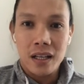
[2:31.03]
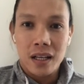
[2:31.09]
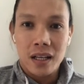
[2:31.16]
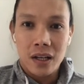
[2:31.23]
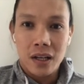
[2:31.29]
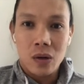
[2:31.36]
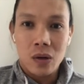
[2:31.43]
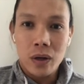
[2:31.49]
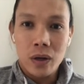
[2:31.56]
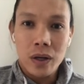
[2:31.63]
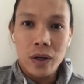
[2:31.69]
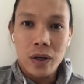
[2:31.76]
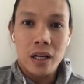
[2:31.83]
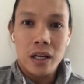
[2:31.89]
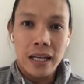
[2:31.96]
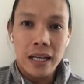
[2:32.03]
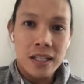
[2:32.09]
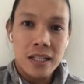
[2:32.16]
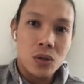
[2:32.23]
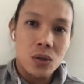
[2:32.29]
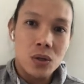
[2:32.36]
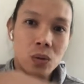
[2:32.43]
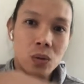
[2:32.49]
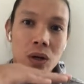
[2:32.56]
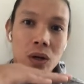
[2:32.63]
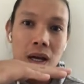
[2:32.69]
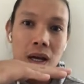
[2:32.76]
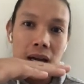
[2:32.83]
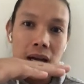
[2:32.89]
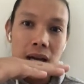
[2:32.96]
You know, you need to
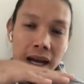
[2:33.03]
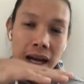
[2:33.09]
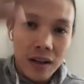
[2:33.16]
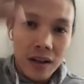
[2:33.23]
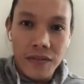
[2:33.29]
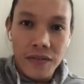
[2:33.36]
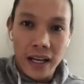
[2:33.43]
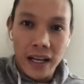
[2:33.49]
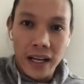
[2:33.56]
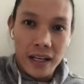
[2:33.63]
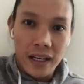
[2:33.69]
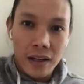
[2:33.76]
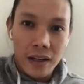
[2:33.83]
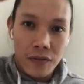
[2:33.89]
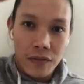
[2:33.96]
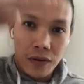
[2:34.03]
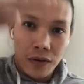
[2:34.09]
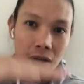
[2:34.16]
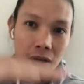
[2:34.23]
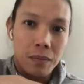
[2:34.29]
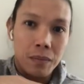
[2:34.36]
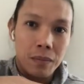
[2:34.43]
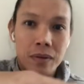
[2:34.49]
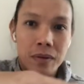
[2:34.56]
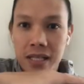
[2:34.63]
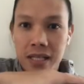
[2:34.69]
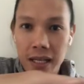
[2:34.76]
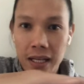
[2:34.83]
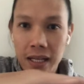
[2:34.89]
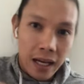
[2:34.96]
elevate from
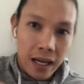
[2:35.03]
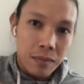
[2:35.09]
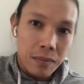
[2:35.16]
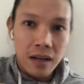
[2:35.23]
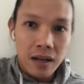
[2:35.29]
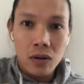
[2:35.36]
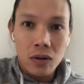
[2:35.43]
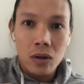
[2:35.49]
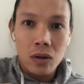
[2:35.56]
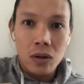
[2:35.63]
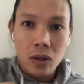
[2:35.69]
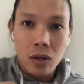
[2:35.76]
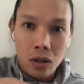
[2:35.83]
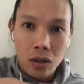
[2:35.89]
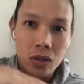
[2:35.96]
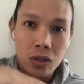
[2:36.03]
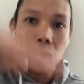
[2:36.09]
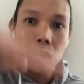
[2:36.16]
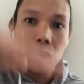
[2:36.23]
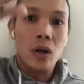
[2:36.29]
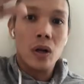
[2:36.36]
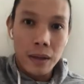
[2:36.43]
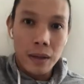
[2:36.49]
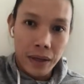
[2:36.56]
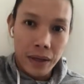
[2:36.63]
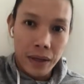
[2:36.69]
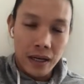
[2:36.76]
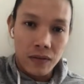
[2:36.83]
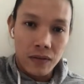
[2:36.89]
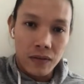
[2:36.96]
SEA Game level to
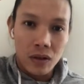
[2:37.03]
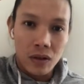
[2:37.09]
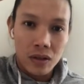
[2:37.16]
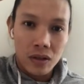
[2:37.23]
Olympic level.